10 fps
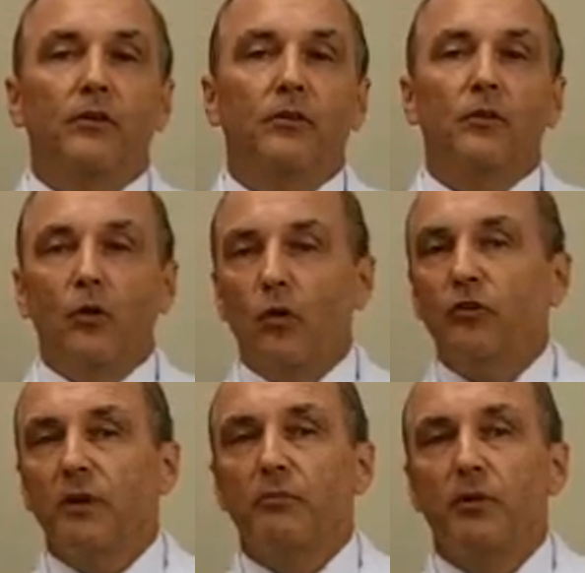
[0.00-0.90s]
during the
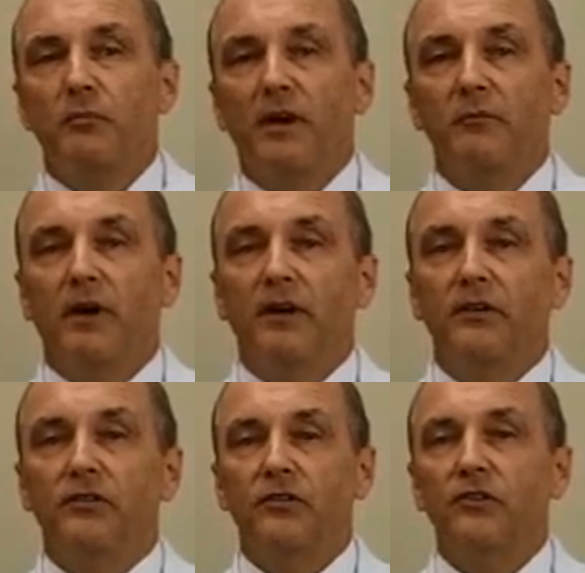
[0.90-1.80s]
course of my pre-med, my
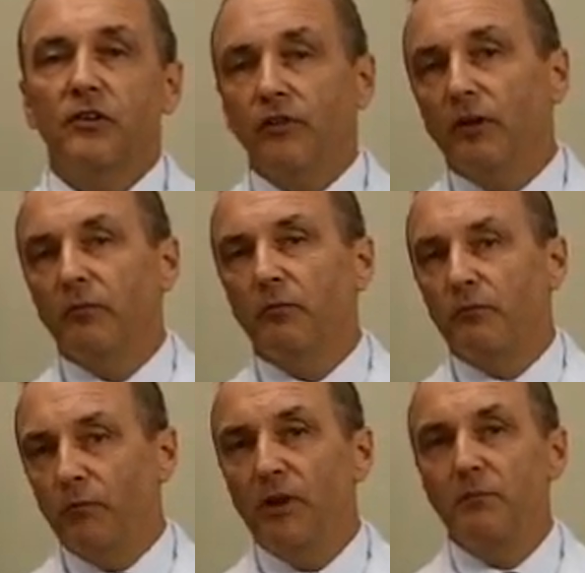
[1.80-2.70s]
sister developed
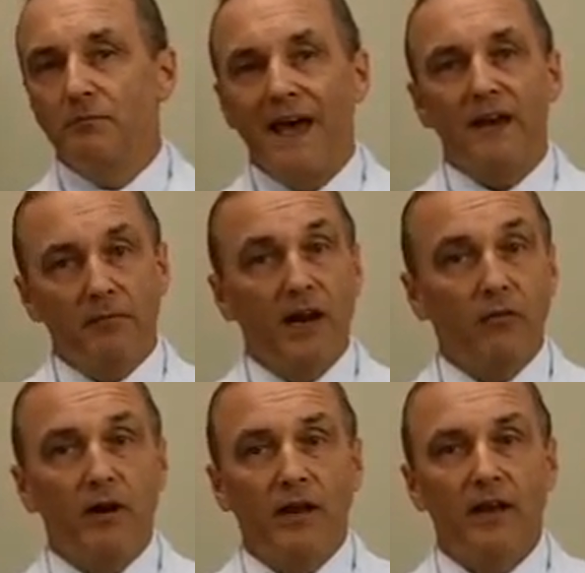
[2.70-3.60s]
really bad
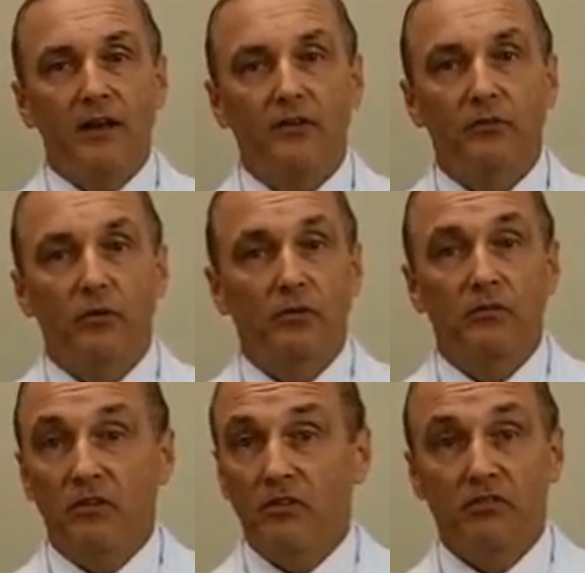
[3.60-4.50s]
migraine headaches where
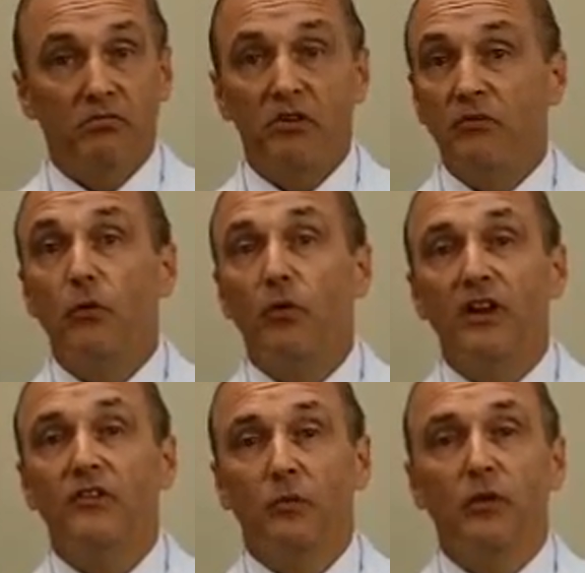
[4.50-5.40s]
3 or 4
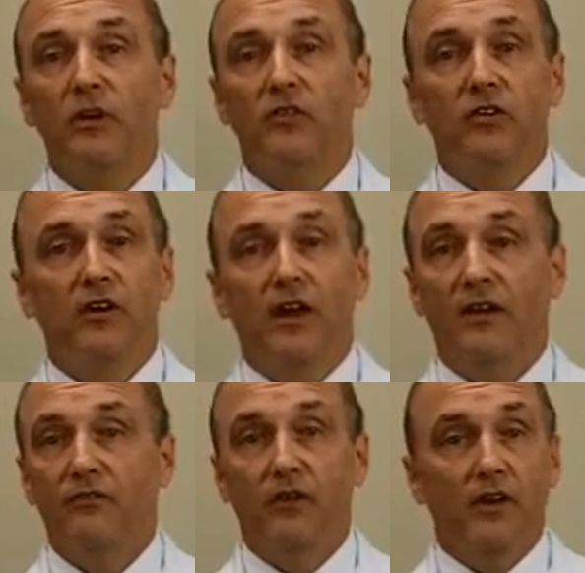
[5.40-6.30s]
days a week she
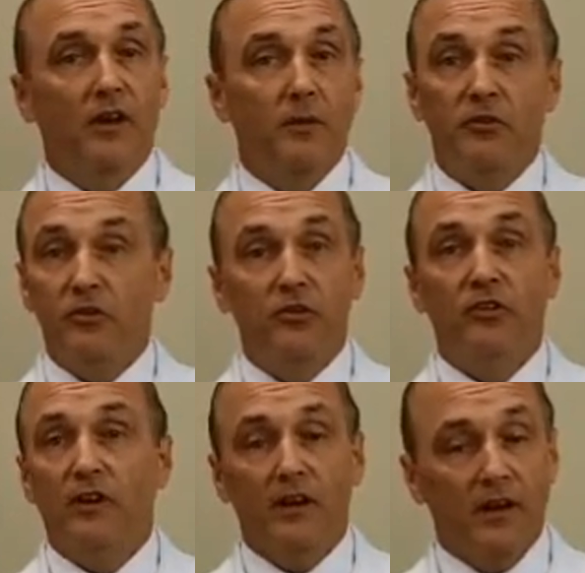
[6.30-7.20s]
was
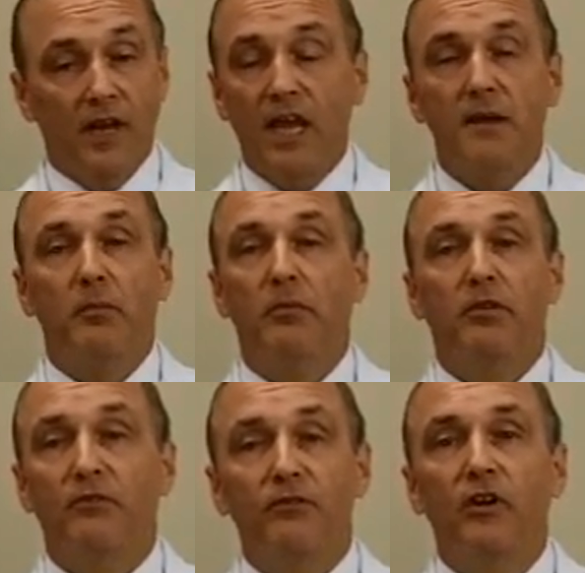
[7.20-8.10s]
incapable
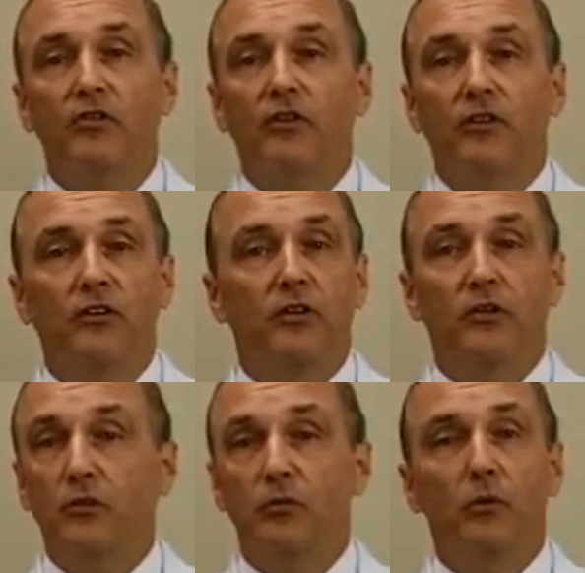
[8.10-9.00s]
of function. She's
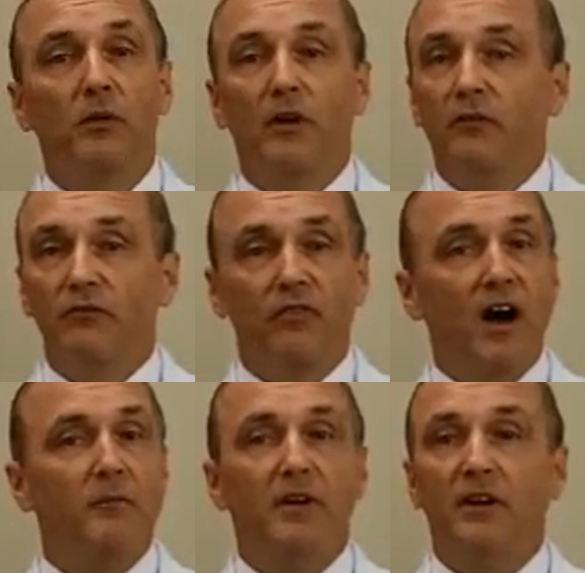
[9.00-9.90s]
in her room
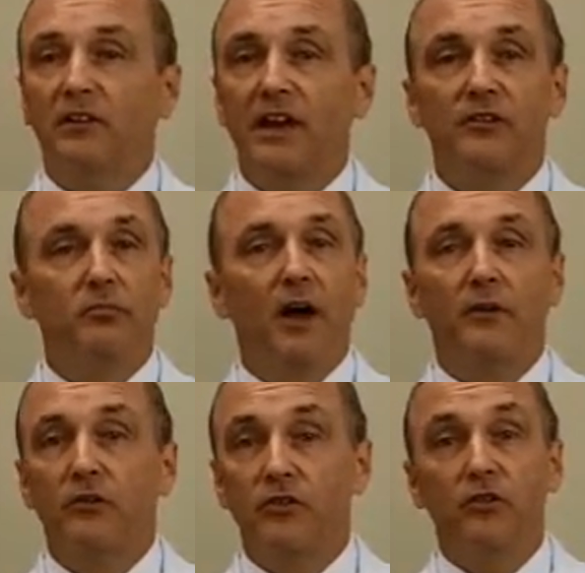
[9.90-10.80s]
vomiting, the lights
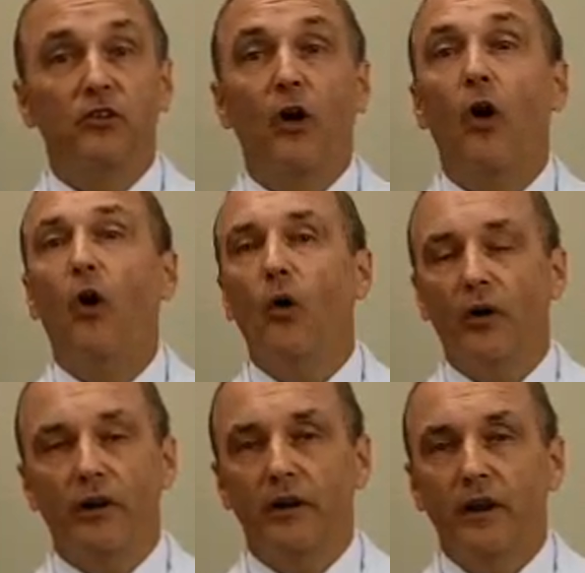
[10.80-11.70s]
bother her. She was
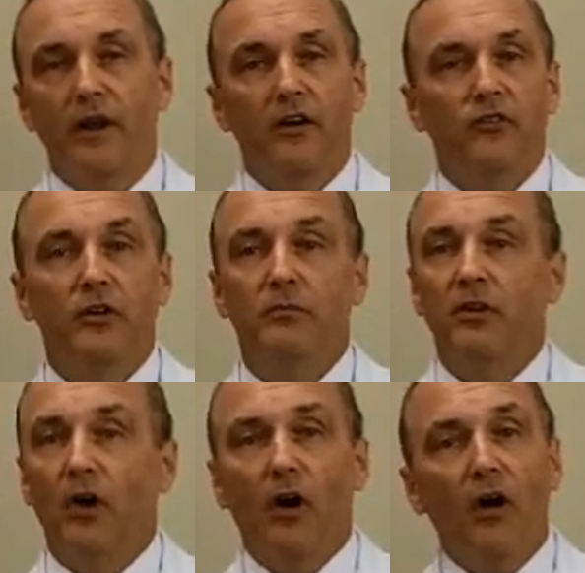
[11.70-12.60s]
horrid. She had been
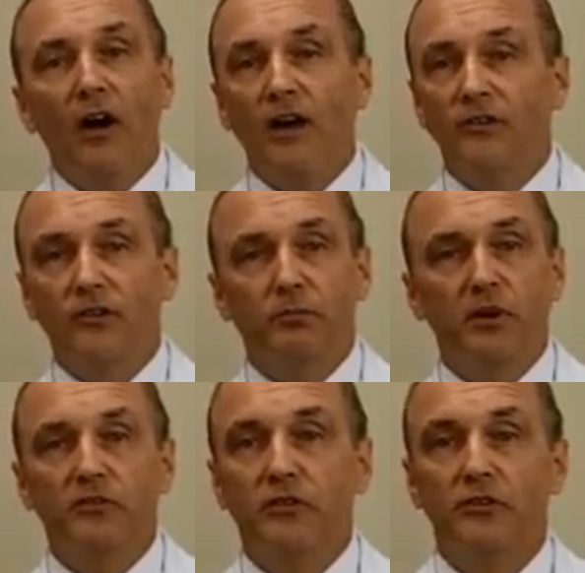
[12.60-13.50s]
to all kinds of
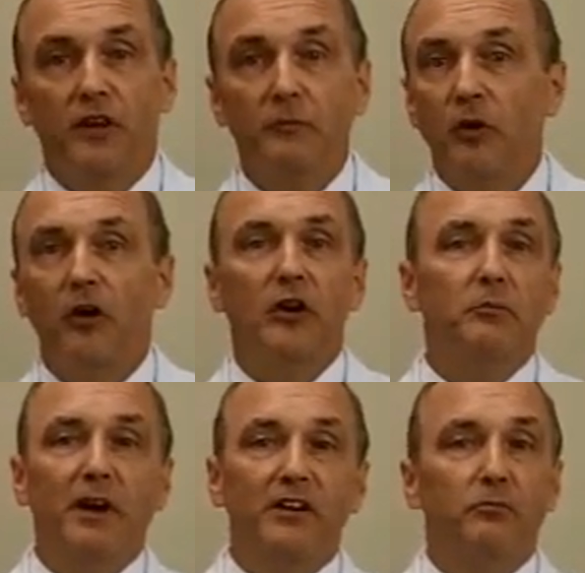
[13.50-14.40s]
specialists. I'm talking to
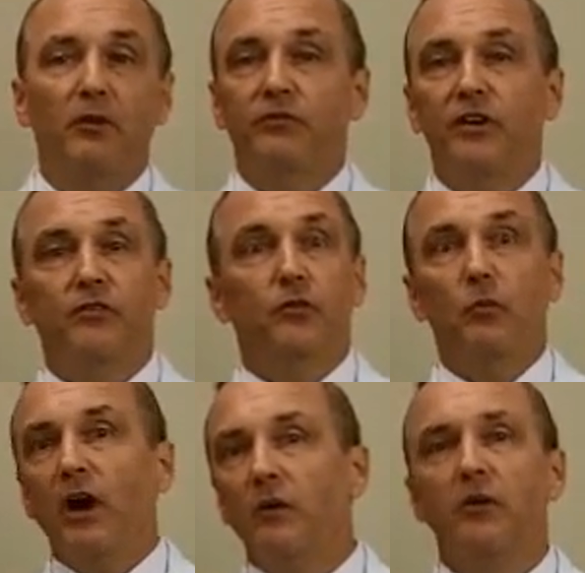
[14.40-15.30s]
my professors,
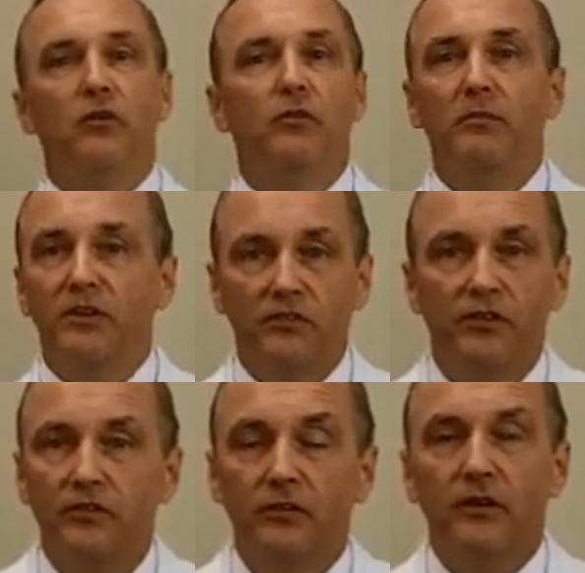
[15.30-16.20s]
what can we do for my
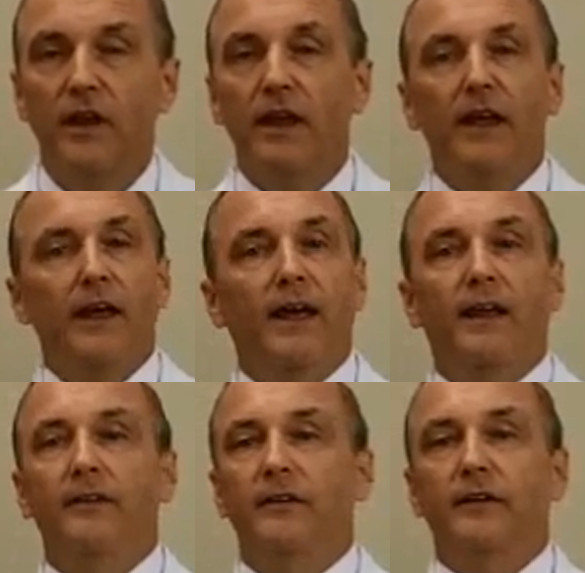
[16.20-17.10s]
sister?
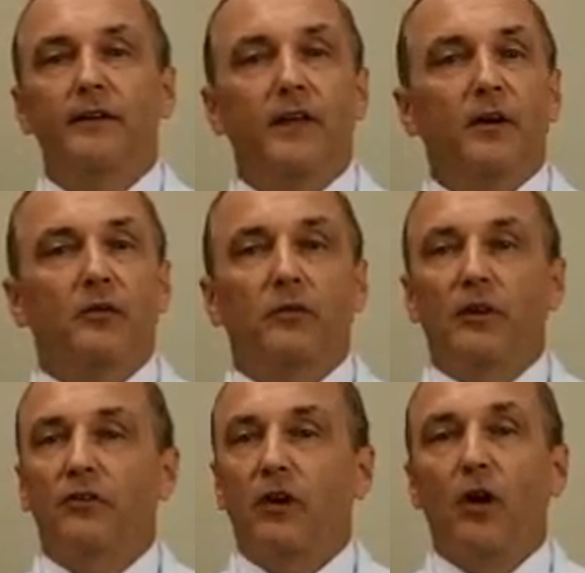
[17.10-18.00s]
And
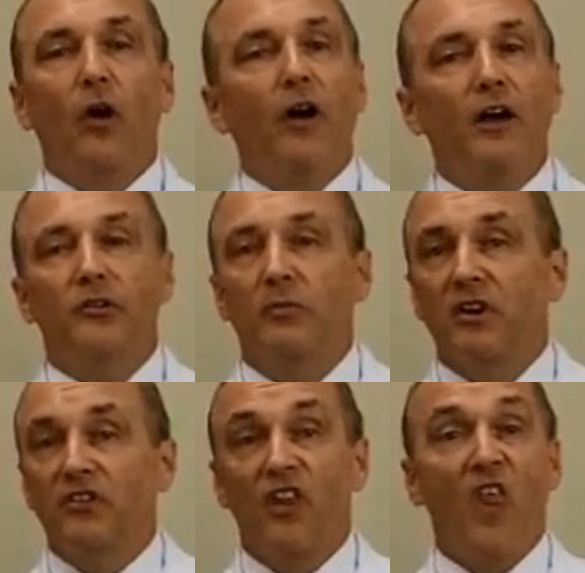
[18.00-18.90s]
they tried all kinds of
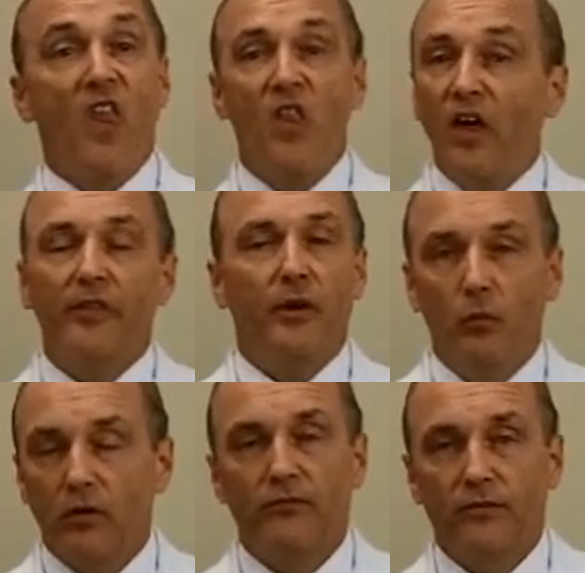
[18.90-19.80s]
medicine, nothing
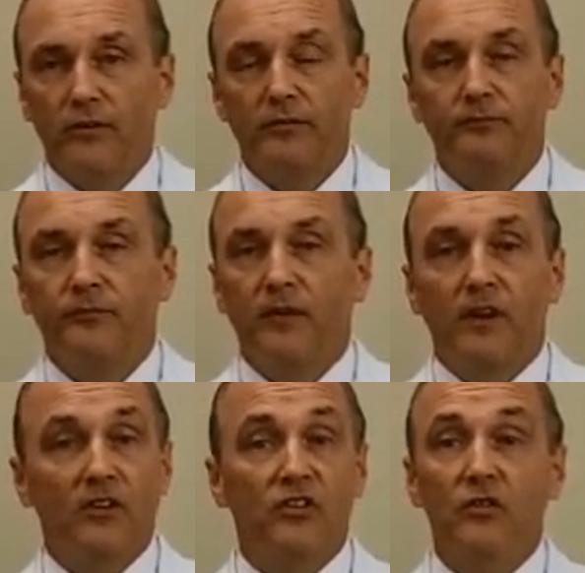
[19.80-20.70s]
worked for her.
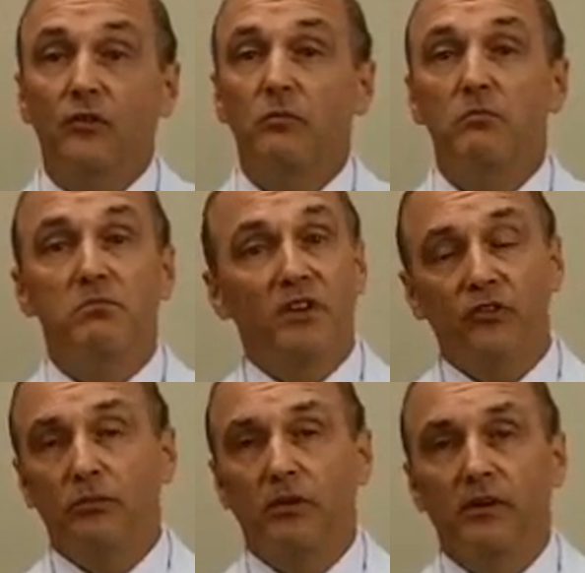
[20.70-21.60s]
And she was
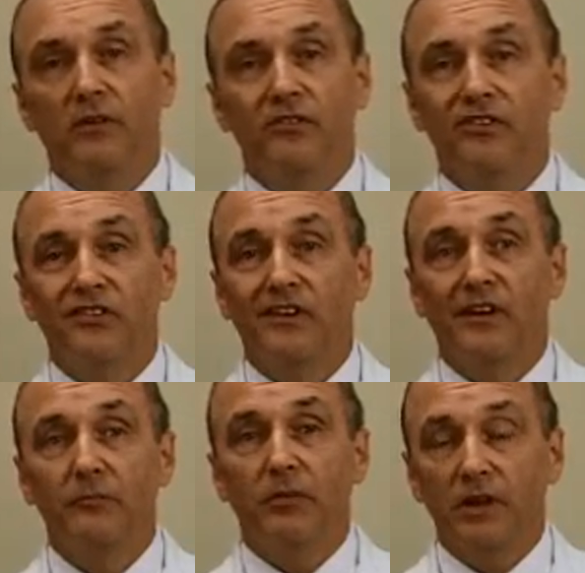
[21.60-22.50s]
miserable. It was just
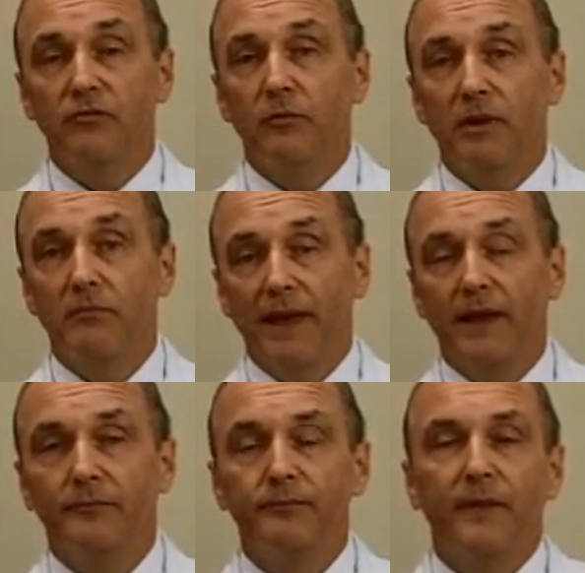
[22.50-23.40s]
unbelievably bad.